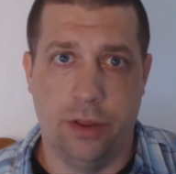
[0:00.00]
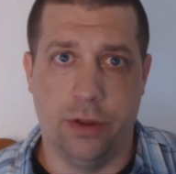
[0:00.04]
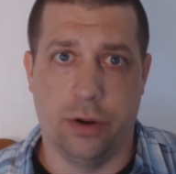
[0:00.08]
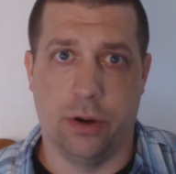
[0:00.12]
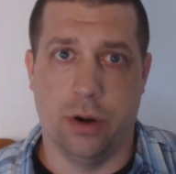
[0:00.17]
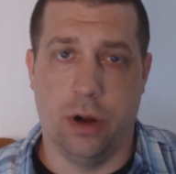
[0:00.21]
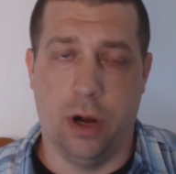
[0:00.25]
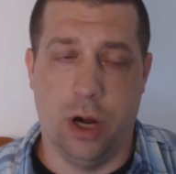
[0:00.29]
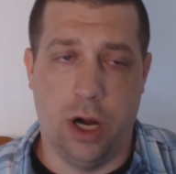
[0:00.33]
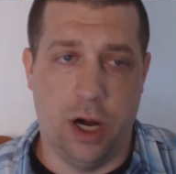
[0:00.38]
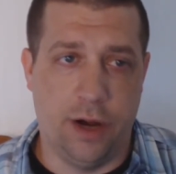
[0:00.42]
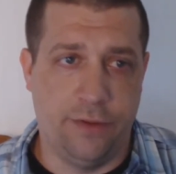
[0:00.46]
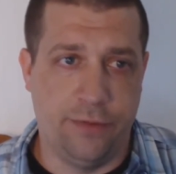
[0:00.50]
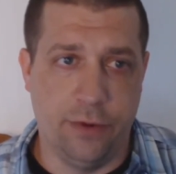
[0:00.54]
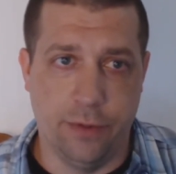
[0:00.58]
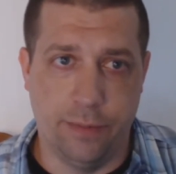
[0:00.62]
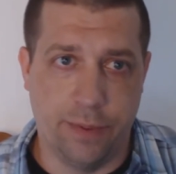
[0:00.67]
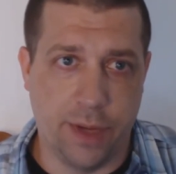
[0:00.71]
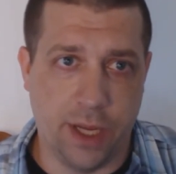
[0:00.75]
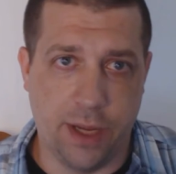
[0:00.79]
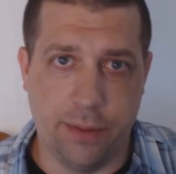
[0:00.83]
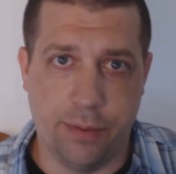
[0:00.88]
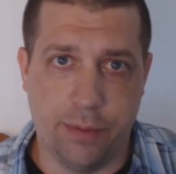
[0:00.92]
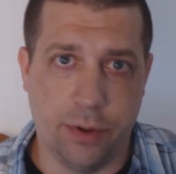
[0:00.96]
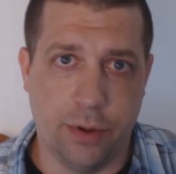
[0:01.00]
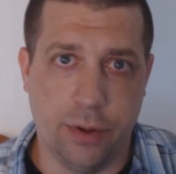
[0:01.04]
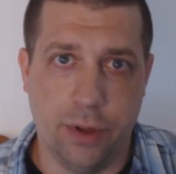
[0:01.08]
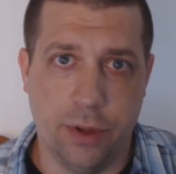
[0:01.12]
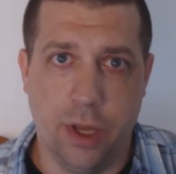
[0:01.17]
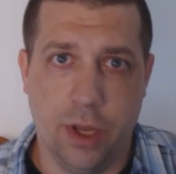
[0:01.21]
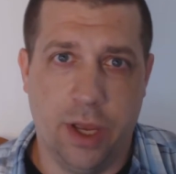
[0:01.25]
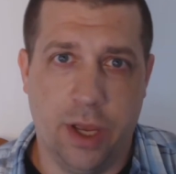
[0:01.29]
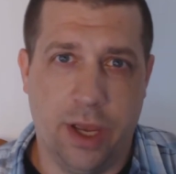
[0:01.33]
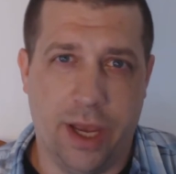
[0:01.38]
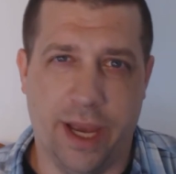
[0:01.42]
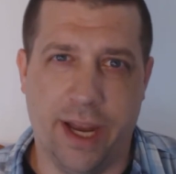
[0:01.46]
They're awful people,
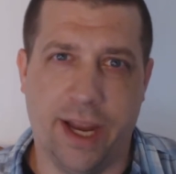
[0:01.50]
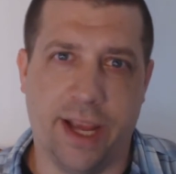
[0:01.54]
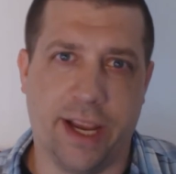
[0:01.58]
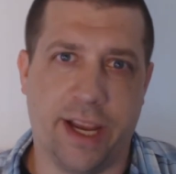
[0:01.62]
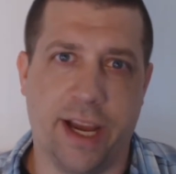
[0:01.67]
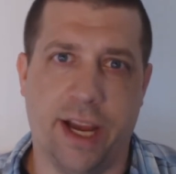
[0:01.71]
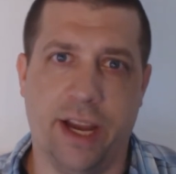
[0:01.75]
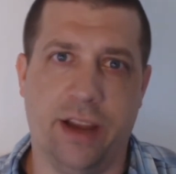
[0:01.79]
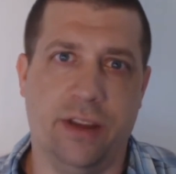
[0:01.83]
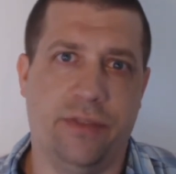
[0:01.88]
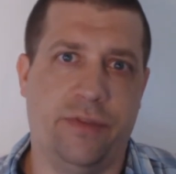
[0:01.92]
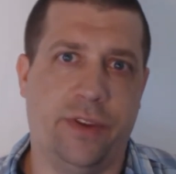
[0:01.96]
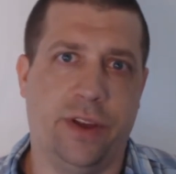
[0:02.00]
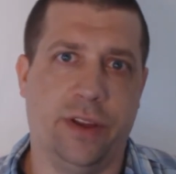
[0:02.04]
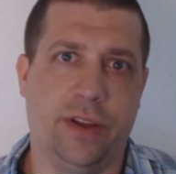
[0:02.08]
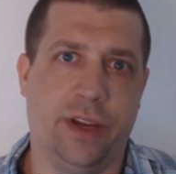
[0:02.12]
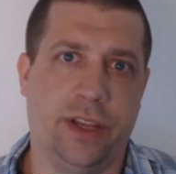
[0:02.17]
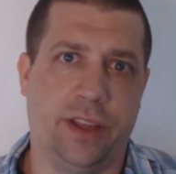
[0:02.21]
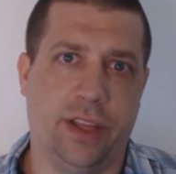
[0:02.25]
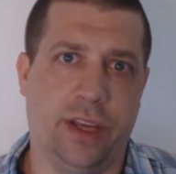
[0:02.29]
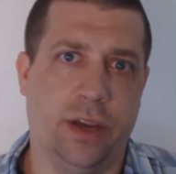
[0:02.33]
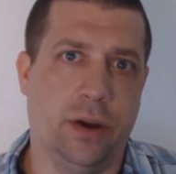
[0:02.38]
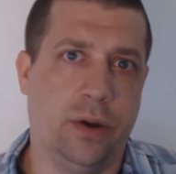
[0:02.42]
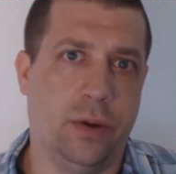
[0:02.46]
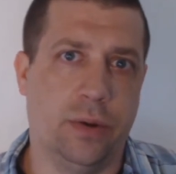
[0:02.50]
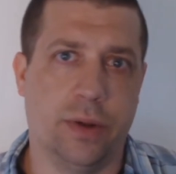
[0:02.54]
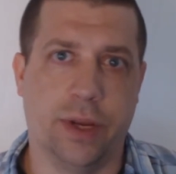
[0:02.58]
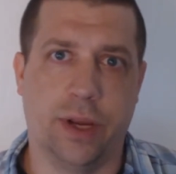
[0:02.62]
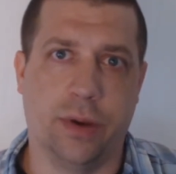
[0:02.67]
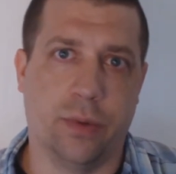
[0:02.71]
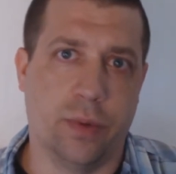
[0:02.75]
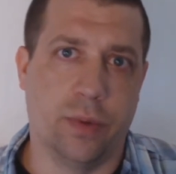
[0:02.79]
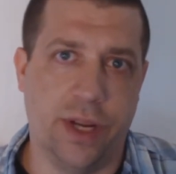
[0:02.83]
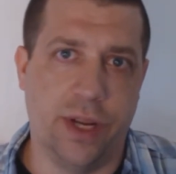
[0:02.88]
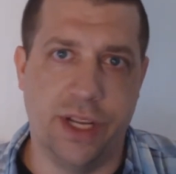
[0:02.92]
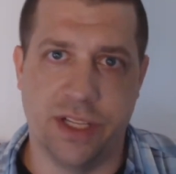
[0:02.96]
and I kind of feel like the
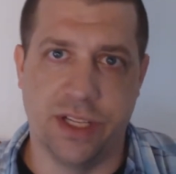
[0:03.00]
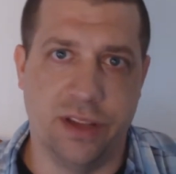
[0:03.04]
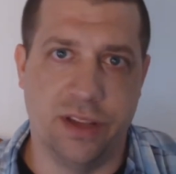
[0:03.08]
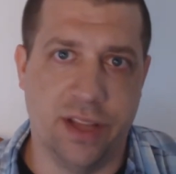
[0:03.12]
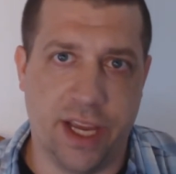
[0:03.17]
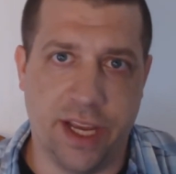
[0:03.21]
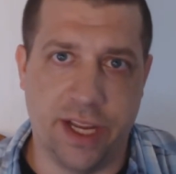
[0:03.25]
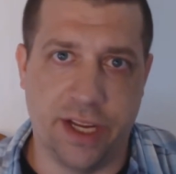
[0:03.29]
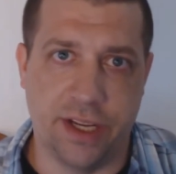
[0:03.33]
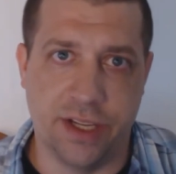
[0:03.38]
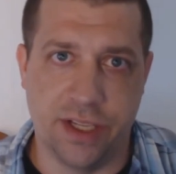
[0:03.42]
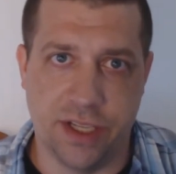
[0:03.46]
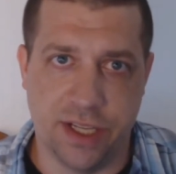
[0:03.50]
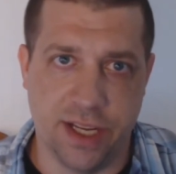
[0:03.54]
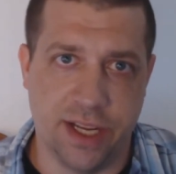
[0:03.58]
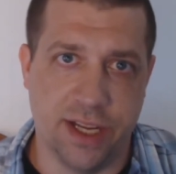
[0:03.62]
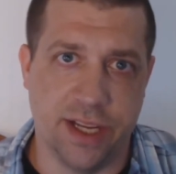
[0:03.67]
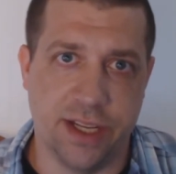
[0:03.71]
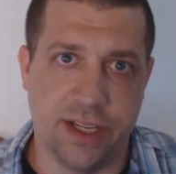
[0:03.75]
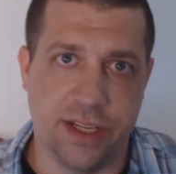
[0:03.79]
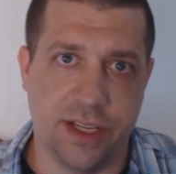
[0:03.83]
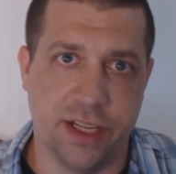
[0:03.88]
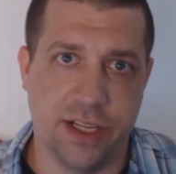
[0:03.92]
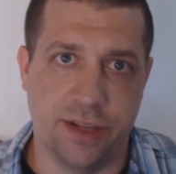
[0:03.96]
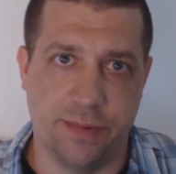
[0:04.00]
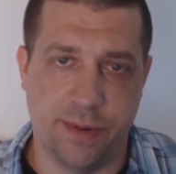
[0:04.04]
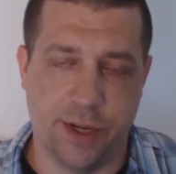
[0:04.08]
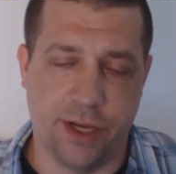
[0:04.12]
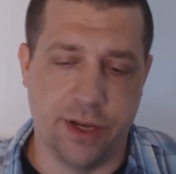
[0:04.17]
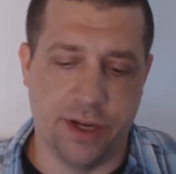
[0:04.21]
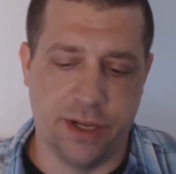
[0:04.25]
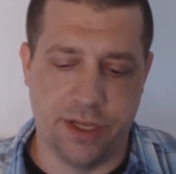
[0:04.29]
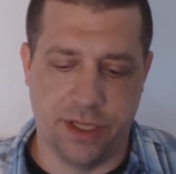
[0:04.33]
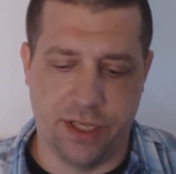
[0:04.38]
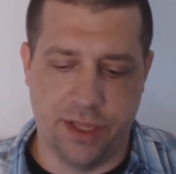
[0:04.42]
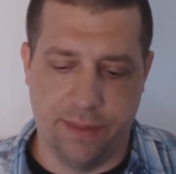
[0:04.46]
only reason they exist is
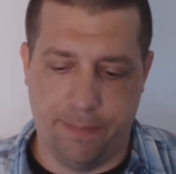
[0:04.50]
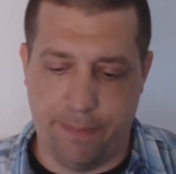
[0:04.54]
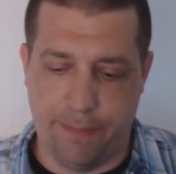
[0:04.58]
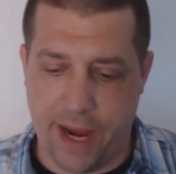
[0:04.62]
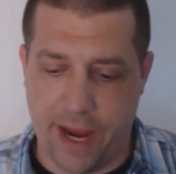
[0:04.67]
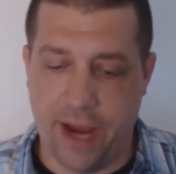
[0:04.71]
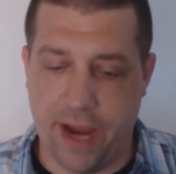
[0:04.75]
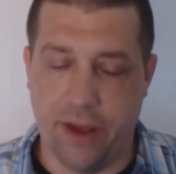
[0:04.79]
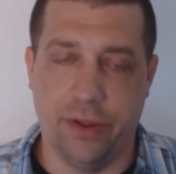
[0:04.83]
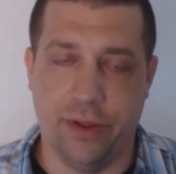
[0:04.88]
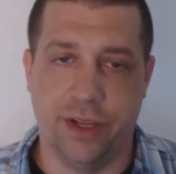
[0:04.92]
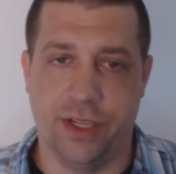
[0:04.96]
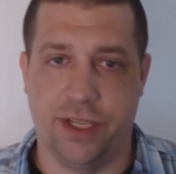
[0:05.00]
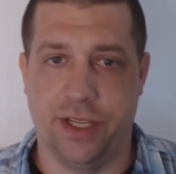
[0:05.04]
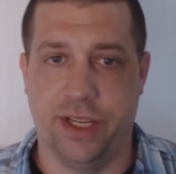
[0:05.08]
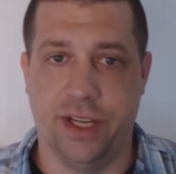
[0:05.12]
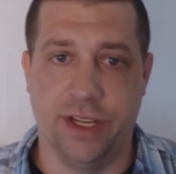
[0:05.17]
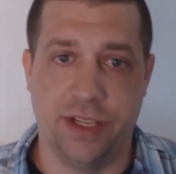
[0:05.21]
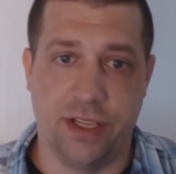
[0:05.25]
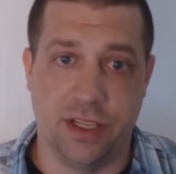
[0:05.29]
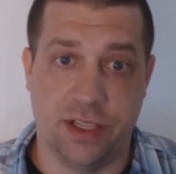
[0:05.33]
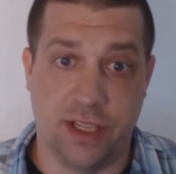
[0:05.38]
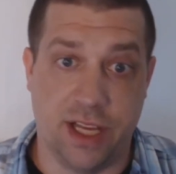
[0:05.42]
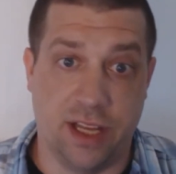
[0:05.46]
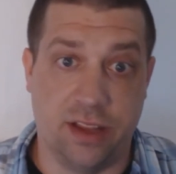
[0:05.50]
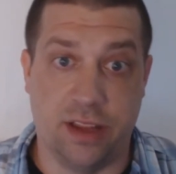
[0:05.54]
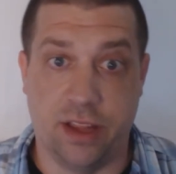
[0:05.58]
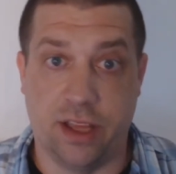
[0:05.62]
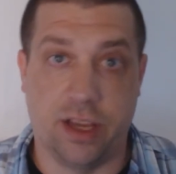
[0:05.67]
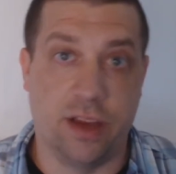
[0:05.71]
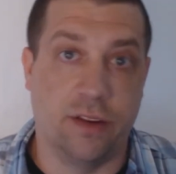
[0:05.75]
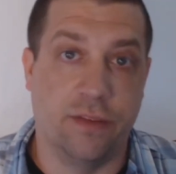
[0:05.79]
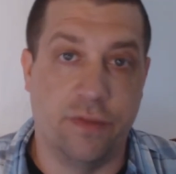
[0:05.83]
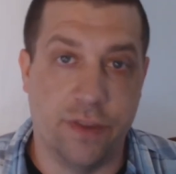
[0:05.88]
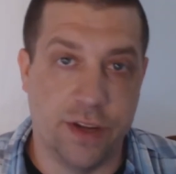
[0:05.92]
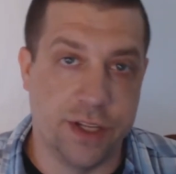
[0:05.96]
because the balance is that
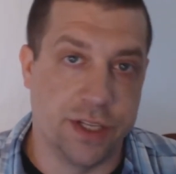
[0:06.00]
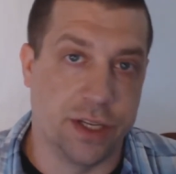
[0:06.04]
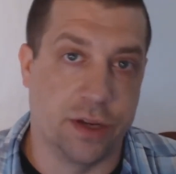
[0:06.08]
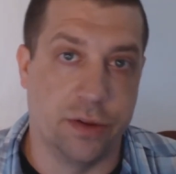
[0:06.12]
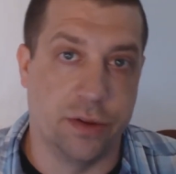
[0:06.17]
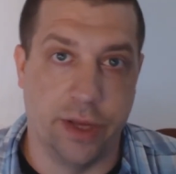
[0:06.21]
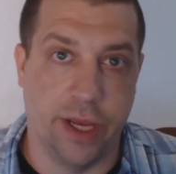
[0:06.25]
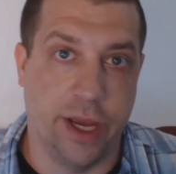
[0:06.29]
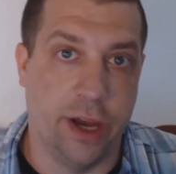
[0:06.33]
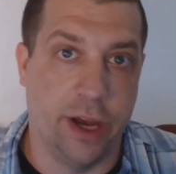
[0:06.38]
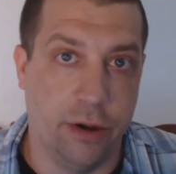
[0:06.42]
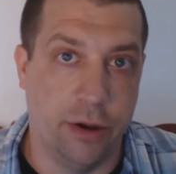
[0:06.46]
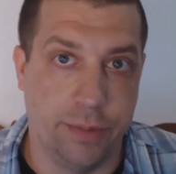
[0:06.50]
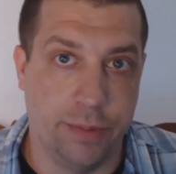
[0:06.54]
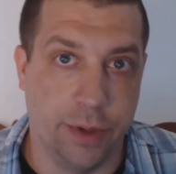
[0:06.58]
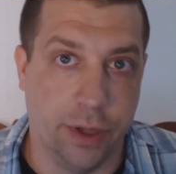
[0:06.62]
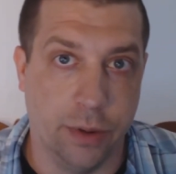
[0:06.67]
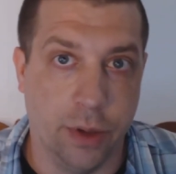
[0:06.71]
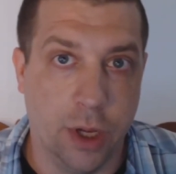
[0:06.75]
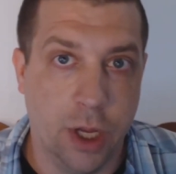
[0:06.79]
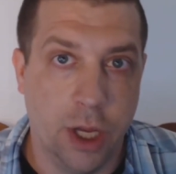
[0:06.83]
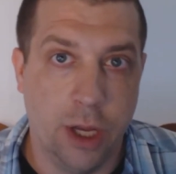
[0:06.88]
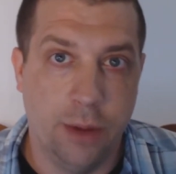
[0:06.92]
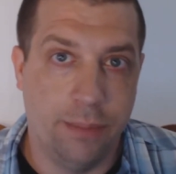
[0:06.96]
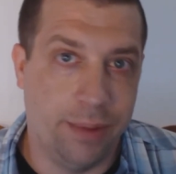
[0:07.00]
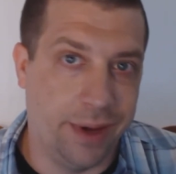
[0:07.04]
they can physically help you.